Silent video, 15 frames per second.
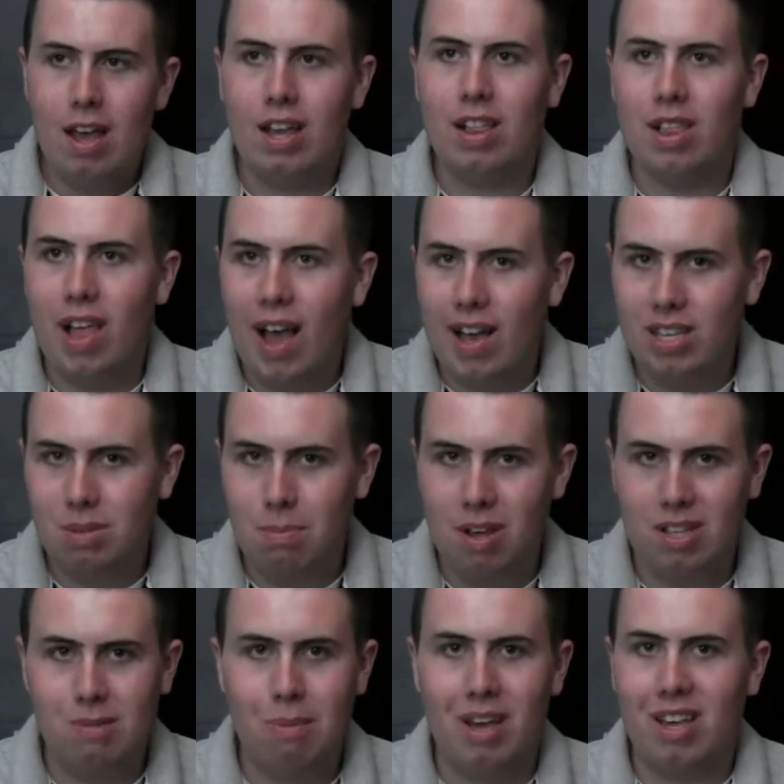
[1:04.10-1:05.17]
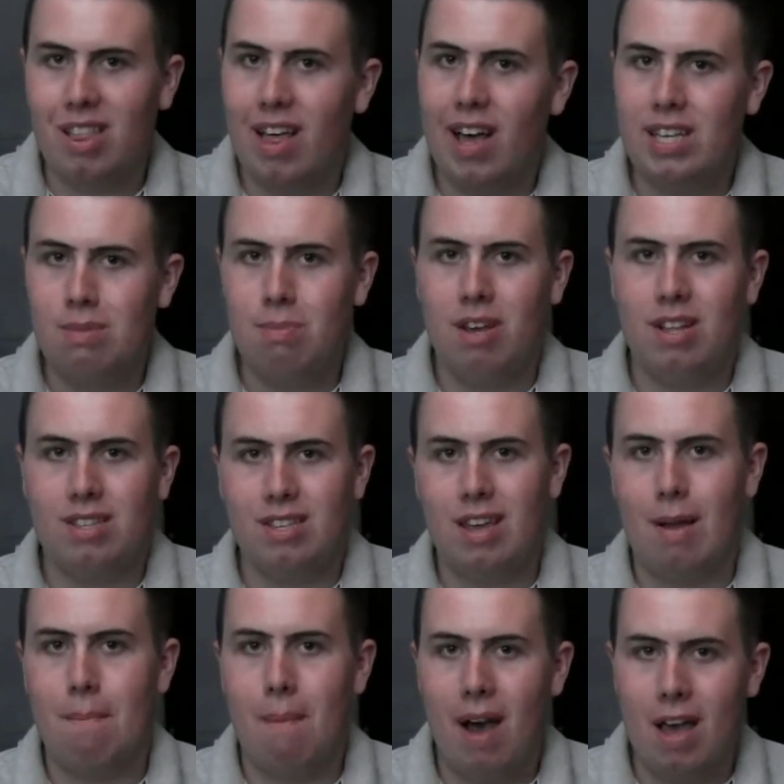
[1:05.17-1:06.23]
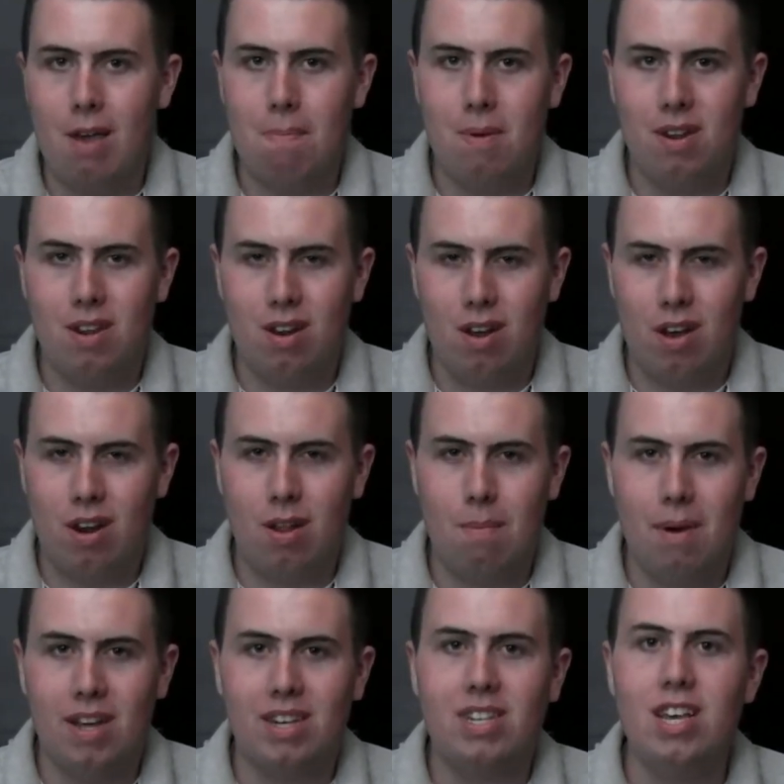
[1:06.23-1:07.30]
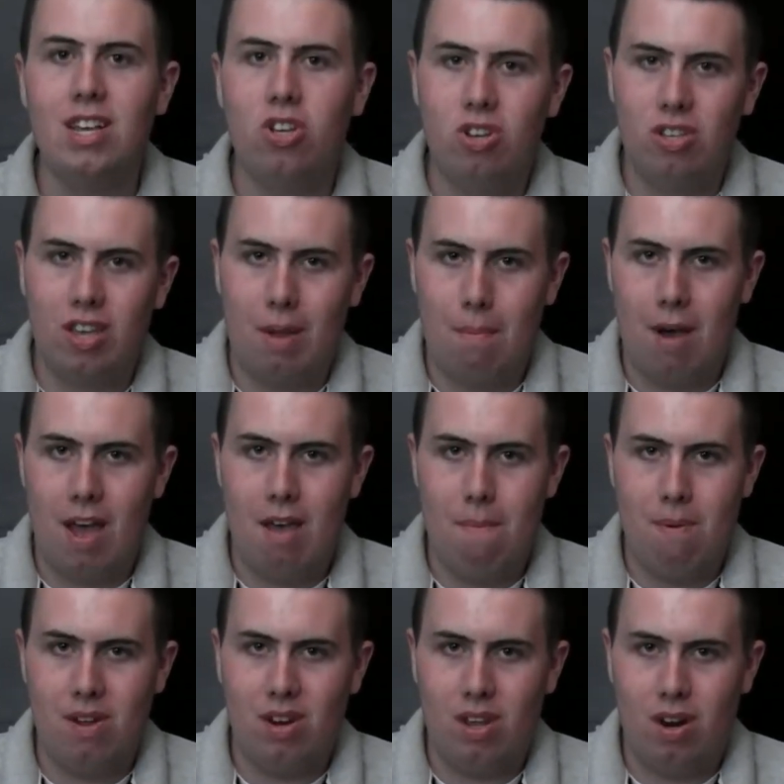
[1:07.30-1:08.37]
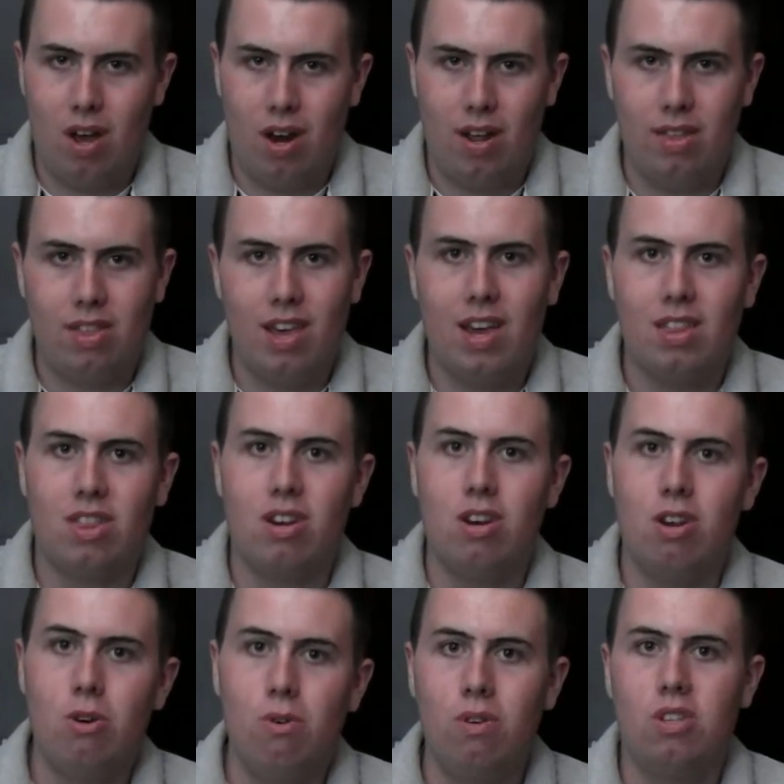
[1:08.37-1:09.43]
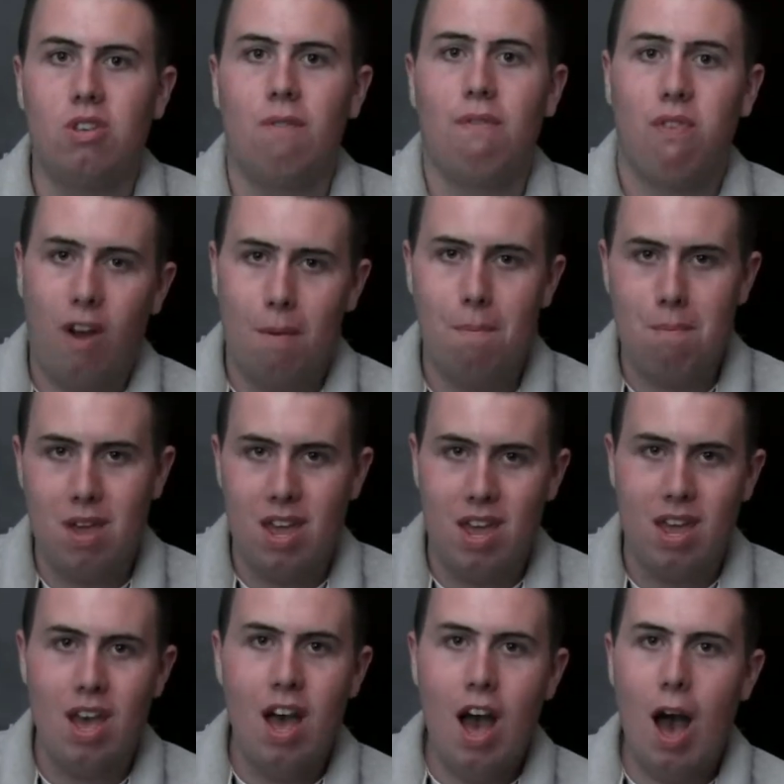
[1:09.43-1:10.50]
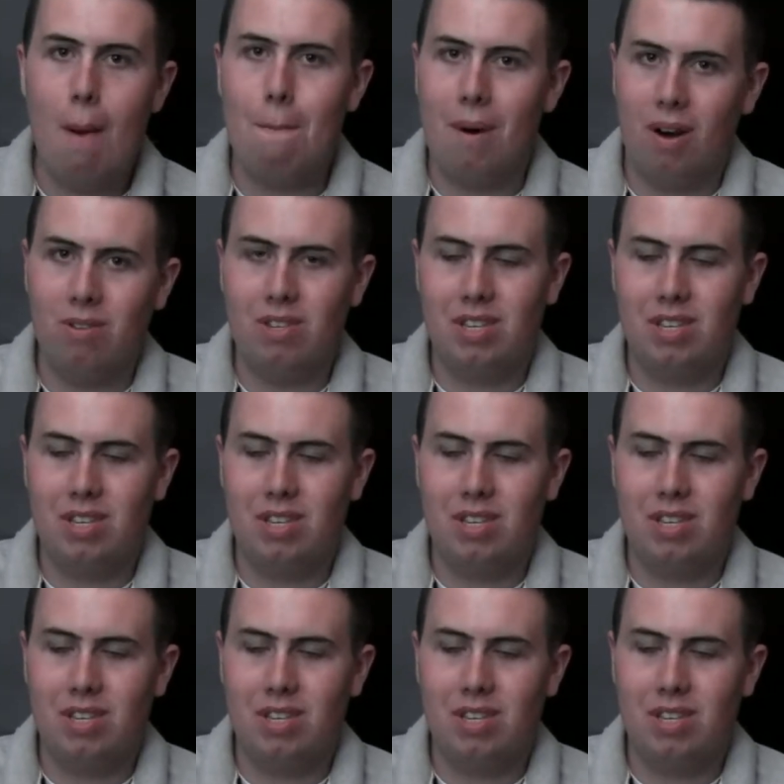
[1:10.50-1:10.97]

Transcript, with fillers: Classmates, my classmates get my opinion on it, my teachers get my opinion on it, they get the news from me about